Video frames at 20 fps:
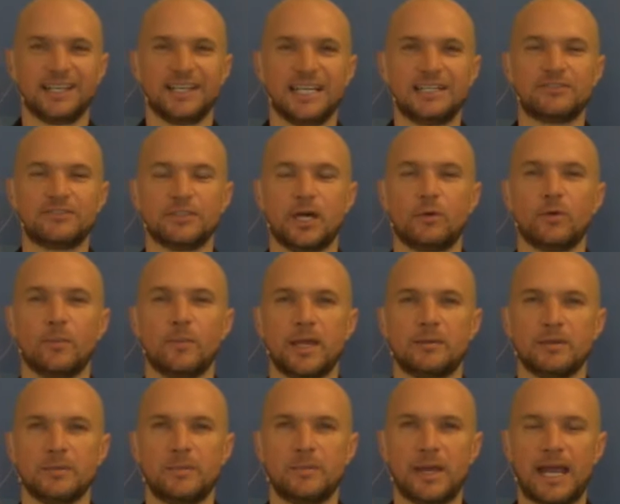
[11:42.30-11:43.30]
even though we may
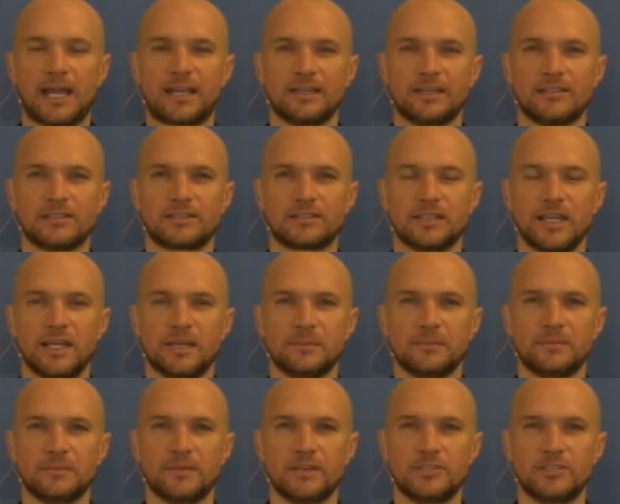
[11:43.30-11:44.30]
be back in the
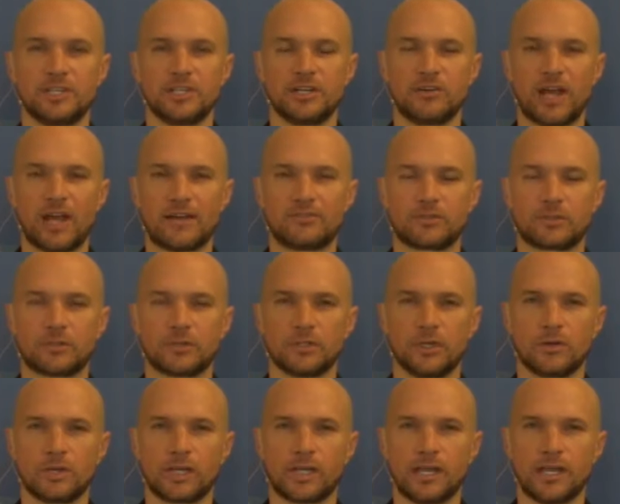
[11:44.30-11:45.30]
same geographical
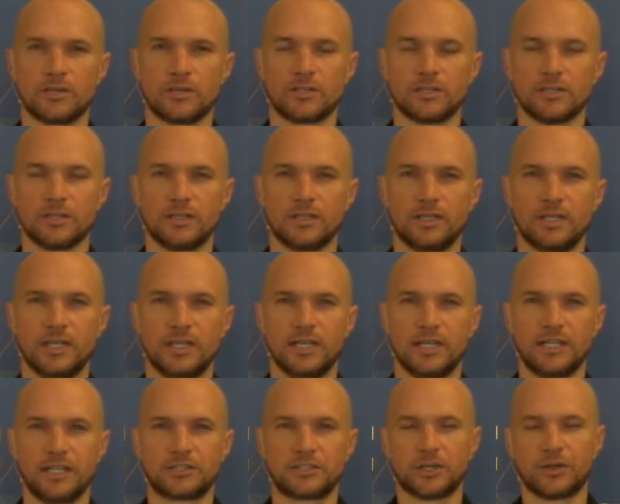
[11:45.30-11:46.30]
location.
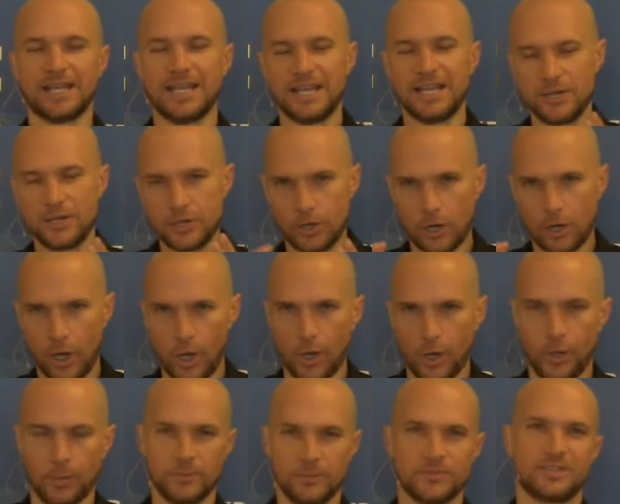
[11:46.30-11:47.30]
And so in your
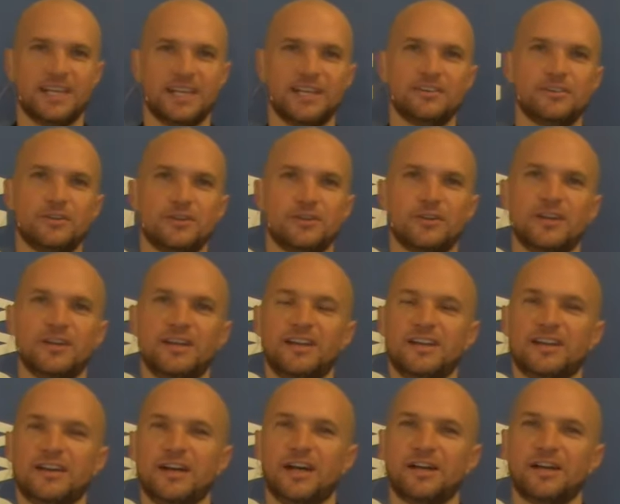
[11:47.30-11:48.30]
homes, in your
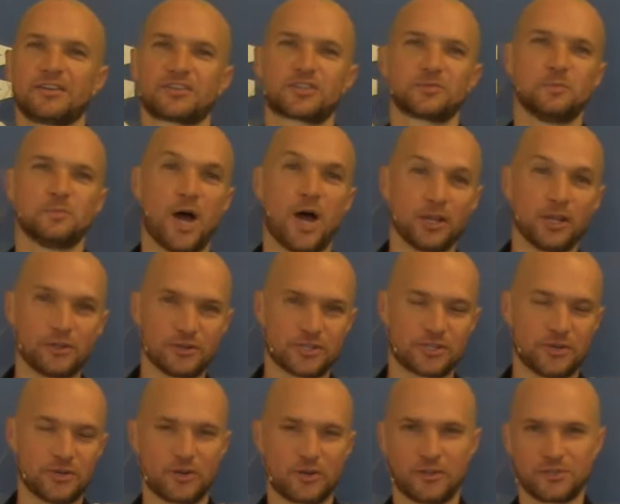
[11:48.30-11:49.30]
smaller
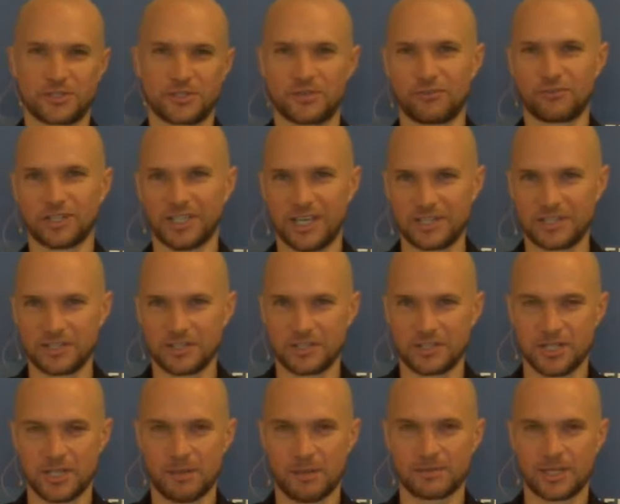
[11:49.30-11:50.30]
circles of
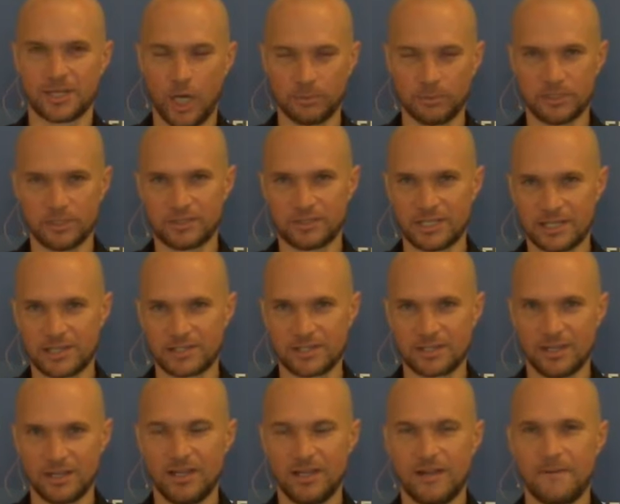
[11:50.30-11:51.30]
relationships, I hope that
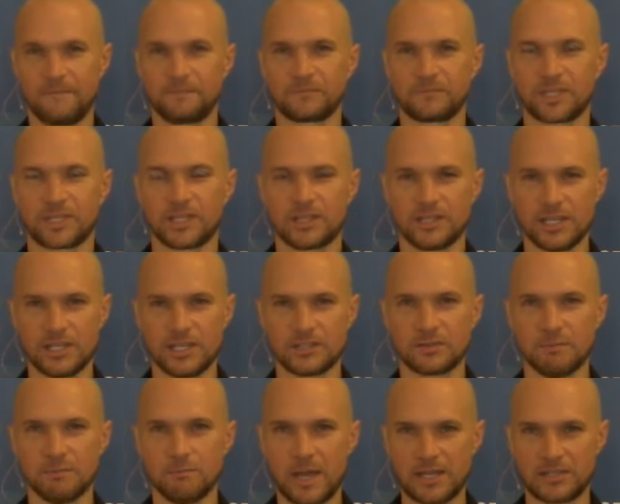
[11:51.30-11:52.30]

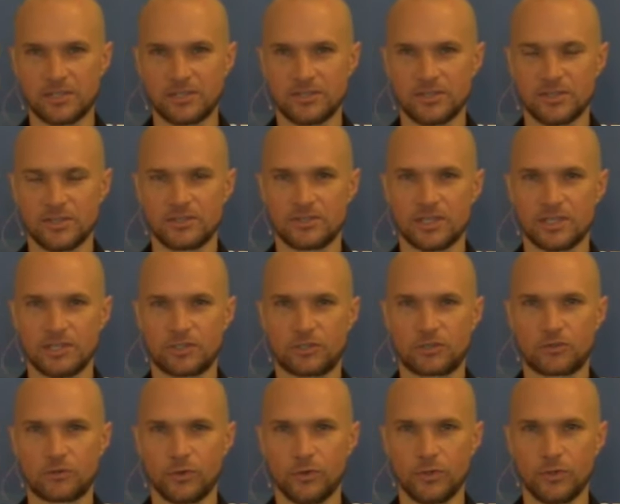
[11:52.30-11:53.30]
these messages, these
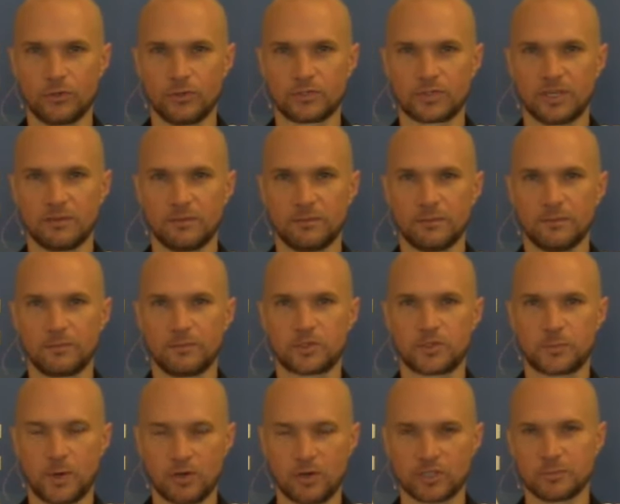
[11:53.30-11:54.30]
truths can
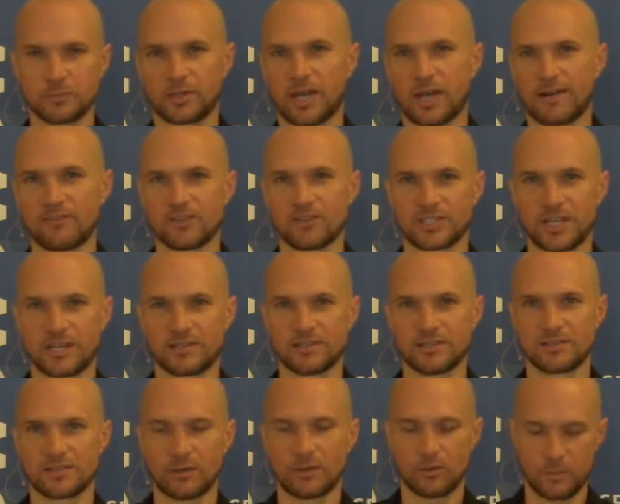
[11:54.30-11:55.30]
spur some
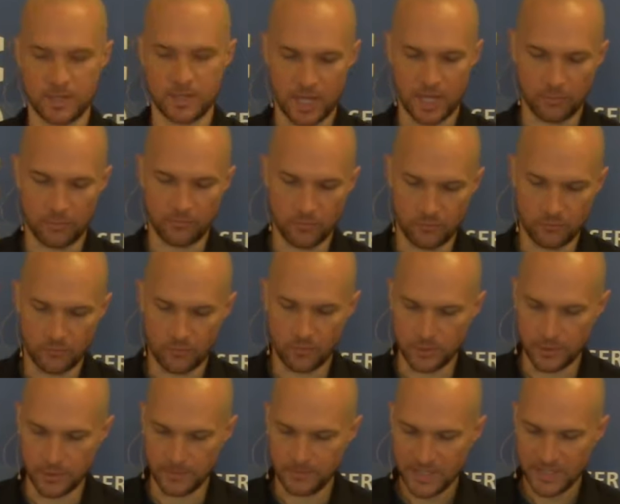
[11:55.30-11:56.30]
conversations that will be helpful for
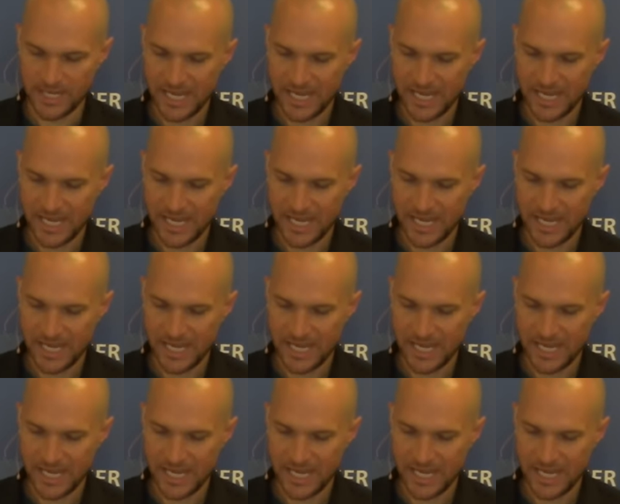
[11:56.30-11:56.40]
you.